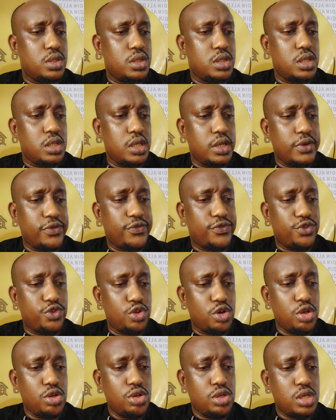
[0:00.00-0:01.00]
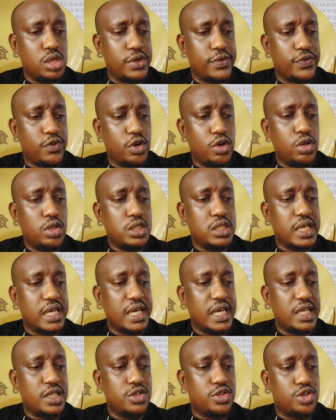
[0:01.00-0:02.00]
if all the
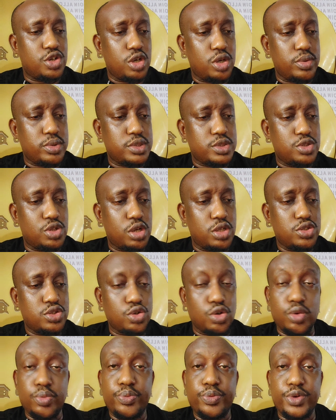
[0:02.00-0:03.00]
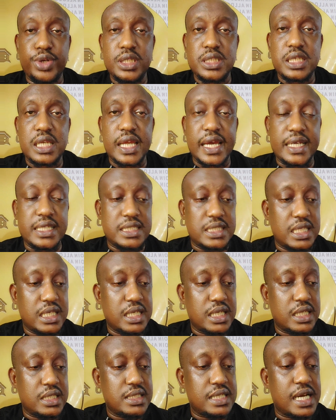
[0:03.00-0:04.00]
airdrops don't operate like
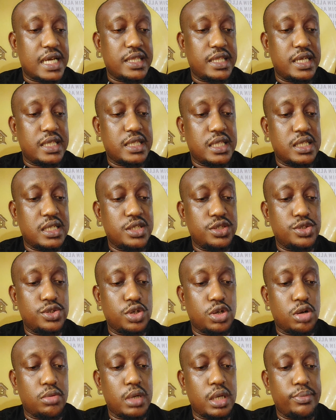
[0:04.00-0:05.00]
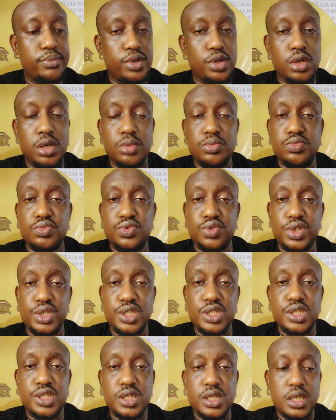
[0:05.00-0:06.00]
this, and they're telling you come and become
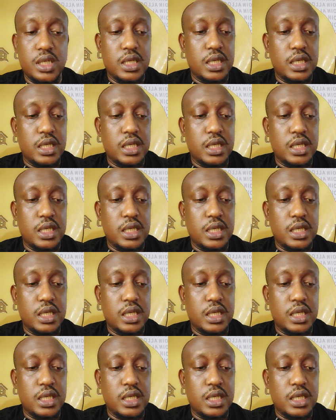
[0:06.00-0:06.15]
rich,